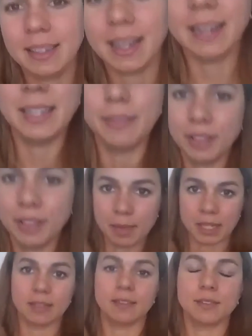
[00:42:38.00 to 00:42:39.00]
I definitely am
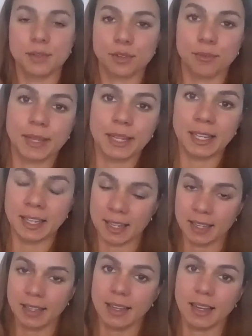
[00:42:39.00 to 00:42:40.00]
on social
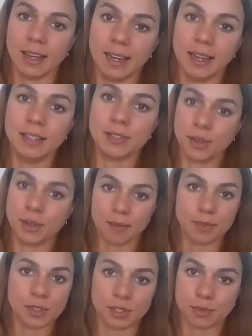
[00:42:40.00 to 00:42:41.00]
media. Uh,
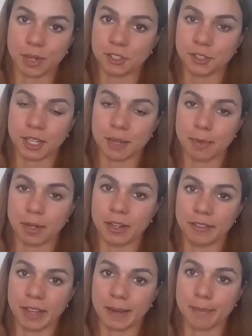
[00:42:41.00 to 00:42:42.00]
Instagram is just Rachel dot
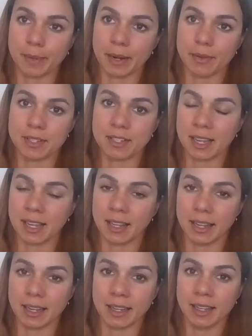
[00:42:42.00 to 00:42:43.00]
Balkovec, but I would say,
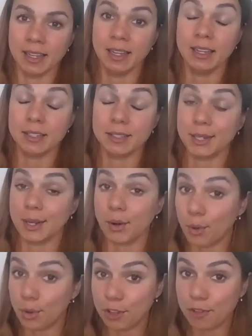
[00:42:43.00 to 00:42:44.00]
like, to get
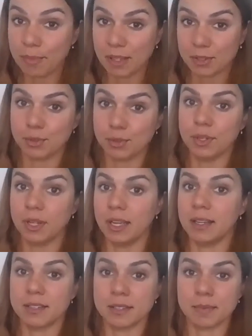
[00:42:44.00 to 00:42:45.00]
a hold of me
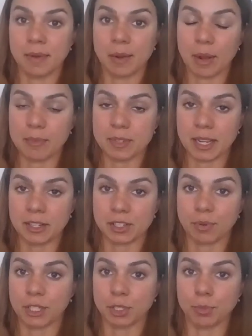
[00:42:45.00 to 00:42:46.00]
truly is my website,
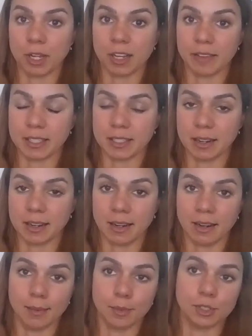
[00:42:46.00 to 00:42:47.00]
just Rachel Balkovec dot
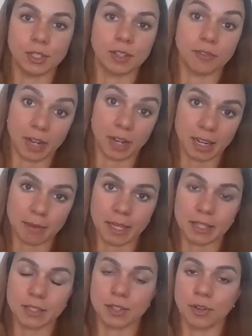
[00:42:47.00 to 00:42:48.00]
com, which you can find on
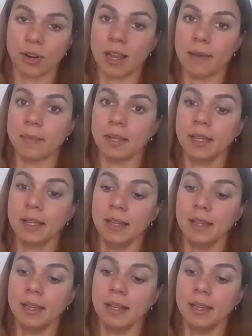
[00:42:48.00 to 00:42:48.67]
my Instagram.